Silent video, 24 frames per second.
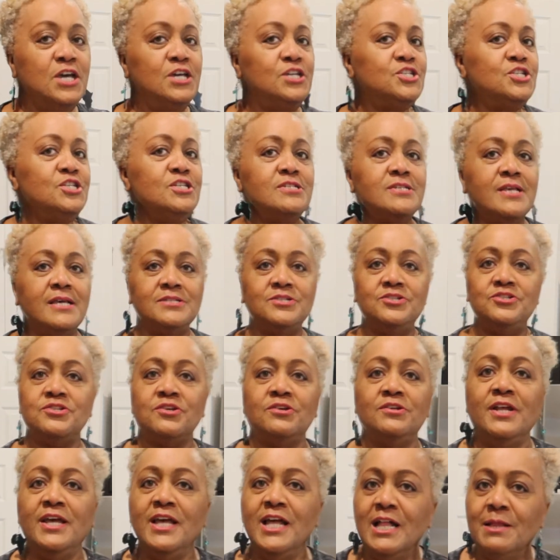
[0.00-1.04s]
She says she's
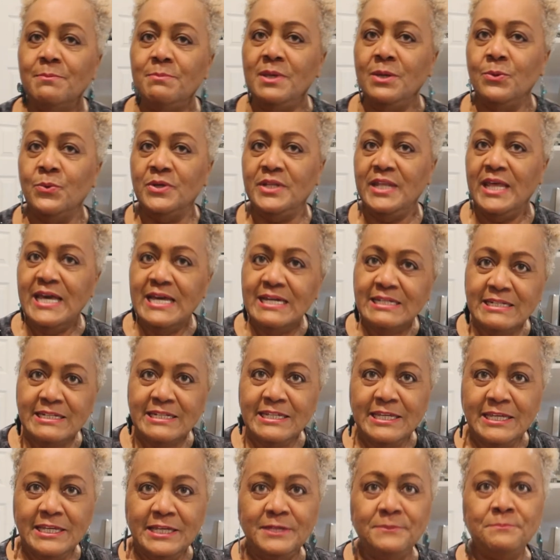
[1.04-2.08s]
gonna help me with
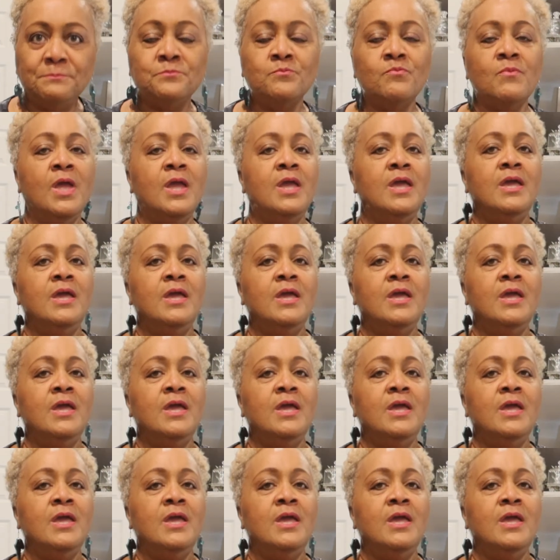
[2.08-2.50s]
editing